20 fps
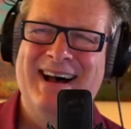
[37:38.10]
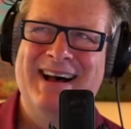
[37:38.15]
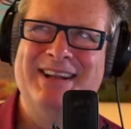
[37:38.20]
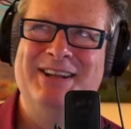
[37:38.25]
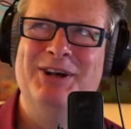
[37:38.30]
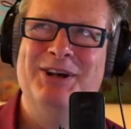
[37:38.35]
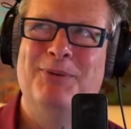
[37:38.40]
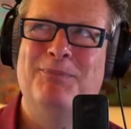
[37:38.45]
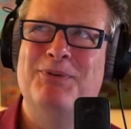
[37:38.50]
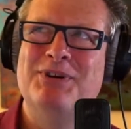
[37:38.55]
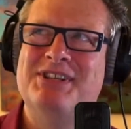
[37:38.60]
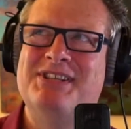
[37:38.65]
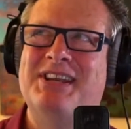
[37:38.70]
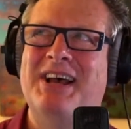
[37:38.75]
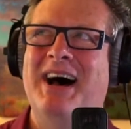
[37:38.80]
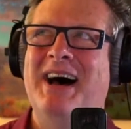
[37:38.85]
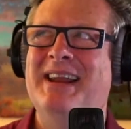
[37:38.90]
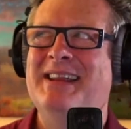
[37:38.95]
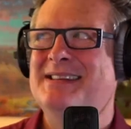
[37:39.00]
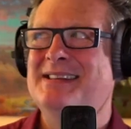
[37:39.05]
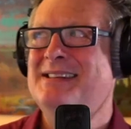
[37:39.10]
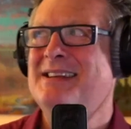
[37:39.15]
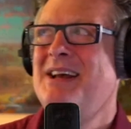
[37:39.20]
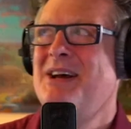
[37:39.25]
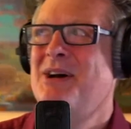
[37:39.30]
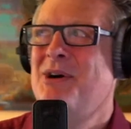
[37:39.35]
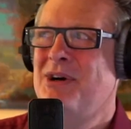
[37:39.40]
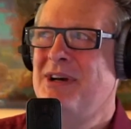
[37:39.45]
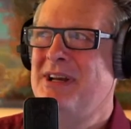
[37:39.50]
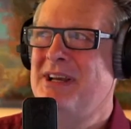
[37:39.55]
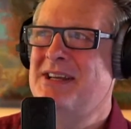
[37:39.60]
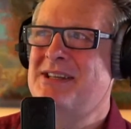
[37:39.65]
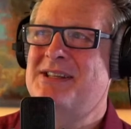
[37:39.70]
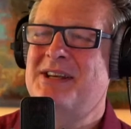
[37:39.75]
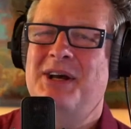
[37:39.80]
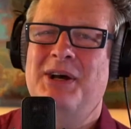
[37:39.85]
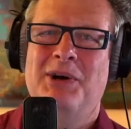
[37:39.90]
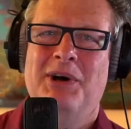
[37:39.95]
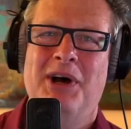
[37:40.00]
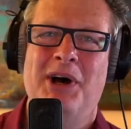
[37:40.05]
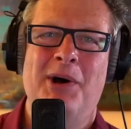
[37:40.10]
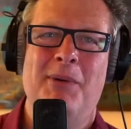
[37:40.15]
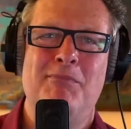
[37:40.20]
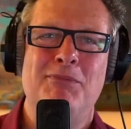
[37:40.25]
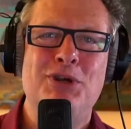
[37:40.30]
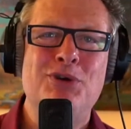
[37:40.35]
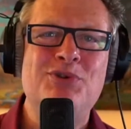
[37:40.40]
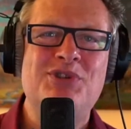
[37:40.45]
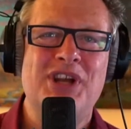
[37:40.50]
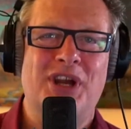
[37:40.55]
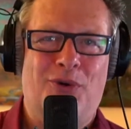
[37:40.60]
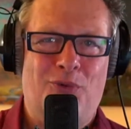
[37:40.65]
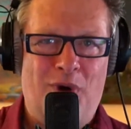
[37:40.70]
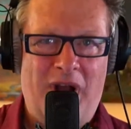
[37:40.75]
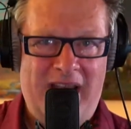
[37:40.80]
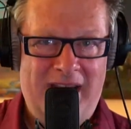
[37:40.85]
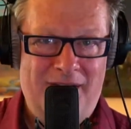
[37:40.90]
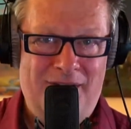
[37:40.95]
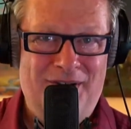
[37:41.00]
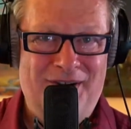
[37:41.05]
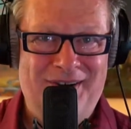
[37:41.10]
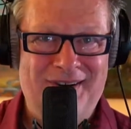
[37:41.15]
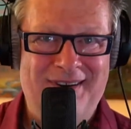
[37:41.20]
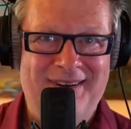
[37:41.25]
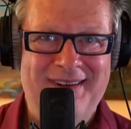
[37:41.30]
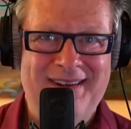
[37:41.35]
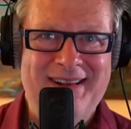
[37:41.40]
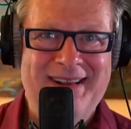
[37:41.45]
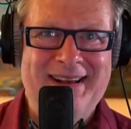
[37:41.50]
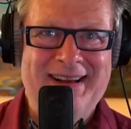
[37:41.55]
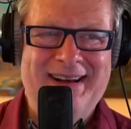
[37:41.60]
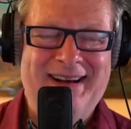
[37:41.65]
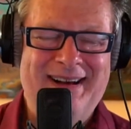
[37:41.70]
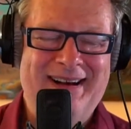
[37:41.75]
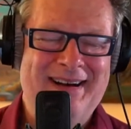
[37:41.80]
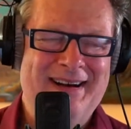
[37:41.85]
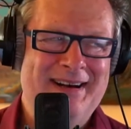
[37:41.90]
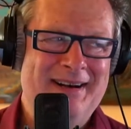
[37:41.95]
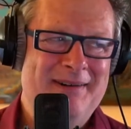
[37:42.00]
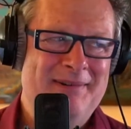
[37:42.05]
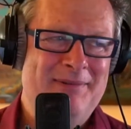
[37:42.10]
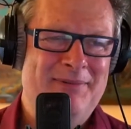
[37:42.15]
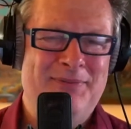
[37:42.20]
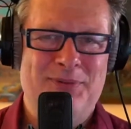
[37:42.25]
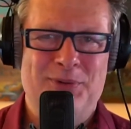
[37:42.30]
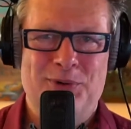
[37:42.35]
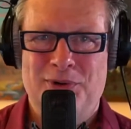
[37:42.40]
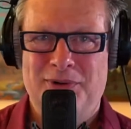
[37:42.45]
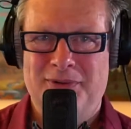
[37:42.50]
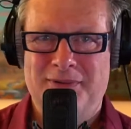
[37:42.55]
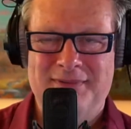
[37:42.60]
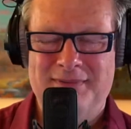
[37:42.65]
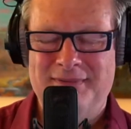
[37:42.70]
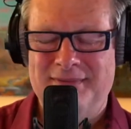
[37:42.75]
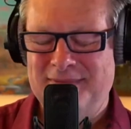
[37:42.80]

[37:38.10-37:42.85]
Anil Prasad is a music writer for